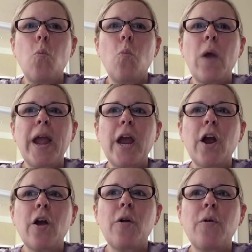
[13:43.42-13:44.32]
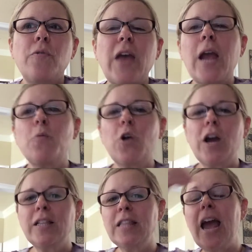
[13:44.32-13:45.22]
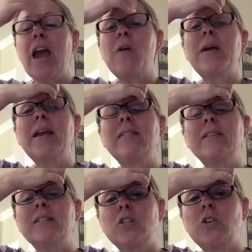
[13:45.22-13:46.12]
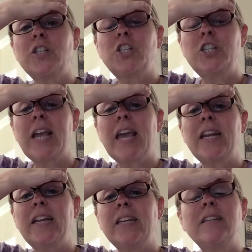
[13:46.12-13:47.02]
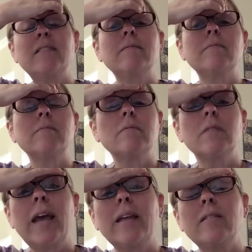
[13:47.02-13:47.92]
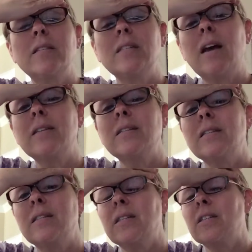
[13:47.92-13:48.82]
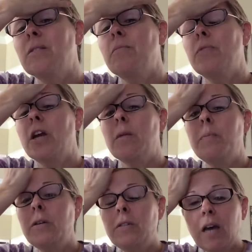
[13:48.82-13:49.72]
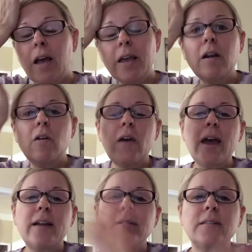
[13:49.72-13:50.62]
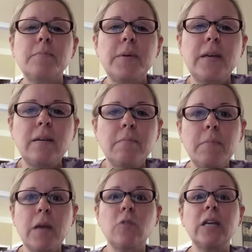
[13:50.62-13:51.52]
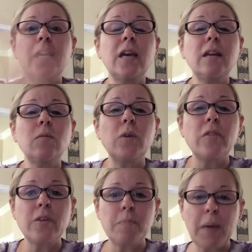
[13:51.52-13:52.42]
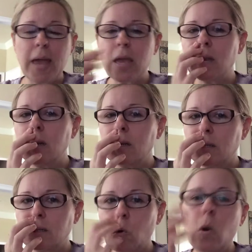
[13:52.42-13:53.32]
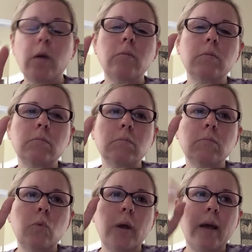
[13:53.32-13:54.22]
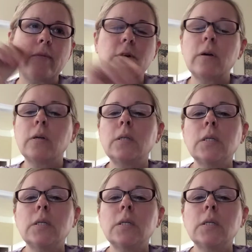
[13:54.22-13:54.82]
where they were allowing this Christianity, like this Gnosticism, therapeutai, and all that to be mingled in with the pagans, quote, whatever.